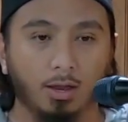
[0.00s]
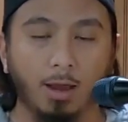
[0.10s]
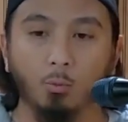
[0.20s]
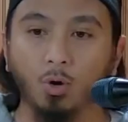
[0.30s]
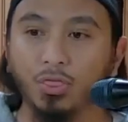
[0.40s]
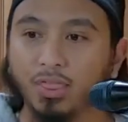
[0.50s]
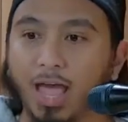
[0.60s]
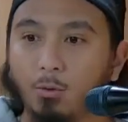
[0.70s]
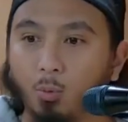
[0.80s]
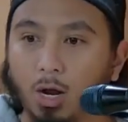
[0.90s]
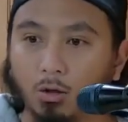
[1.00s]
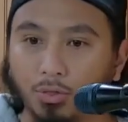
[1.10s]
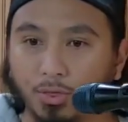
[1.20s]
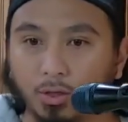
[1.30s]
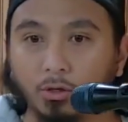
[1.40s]
And with that
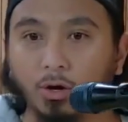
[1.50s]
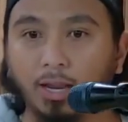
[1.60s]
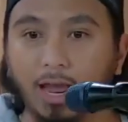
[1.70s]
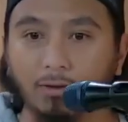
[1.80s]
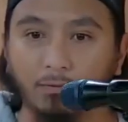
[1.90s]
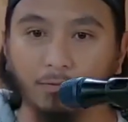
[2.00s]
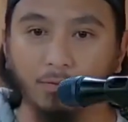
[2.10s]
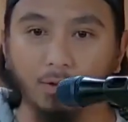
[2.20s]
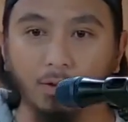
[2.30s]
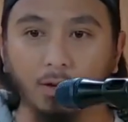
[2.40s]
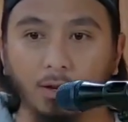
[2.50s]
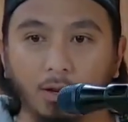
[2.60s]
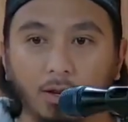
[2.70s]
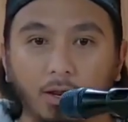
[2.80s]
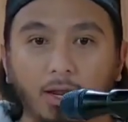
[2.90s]
wealth, your life
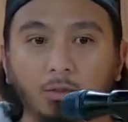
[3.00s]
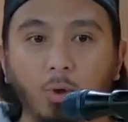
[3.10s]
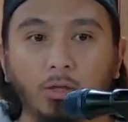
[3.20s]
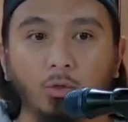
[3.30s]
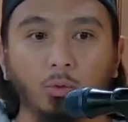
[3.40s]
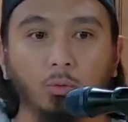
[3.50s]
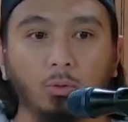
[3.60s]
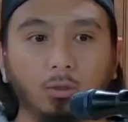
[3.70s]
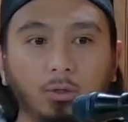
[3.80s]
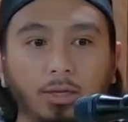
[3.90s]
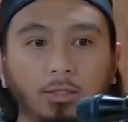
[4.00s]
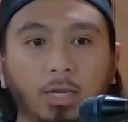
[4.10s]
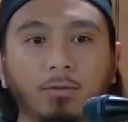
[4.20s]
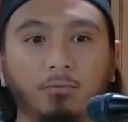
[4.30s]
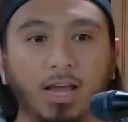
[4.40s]
is what you
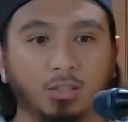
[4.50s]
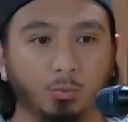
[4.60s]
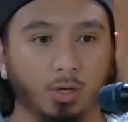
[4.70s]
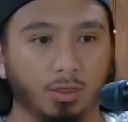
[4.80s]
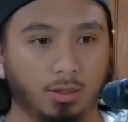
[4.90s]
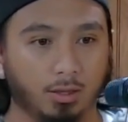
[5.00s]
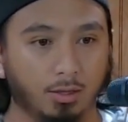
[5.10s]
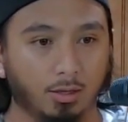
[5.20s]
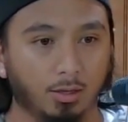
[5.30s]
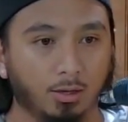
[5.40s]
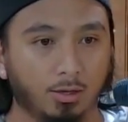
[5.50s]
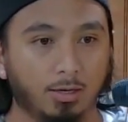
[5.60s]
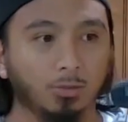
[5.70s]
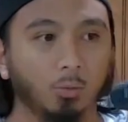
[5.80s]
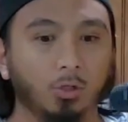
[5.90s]
invest with.
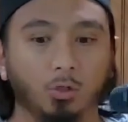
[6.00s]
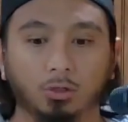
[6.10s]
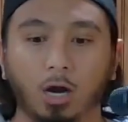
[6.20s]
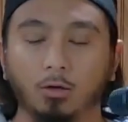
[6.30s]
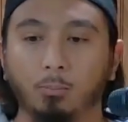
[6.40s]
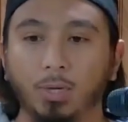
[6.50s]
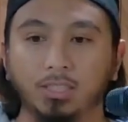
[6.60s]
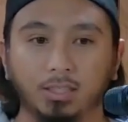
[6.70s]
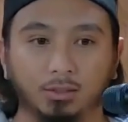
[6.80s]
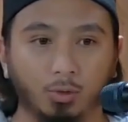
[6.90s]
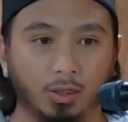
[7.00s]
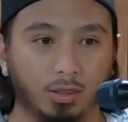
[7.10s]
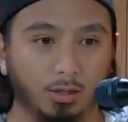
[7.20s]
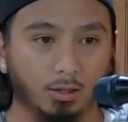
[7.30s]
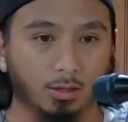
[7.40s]
That's what you start your business
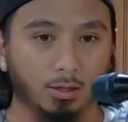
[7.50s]
with.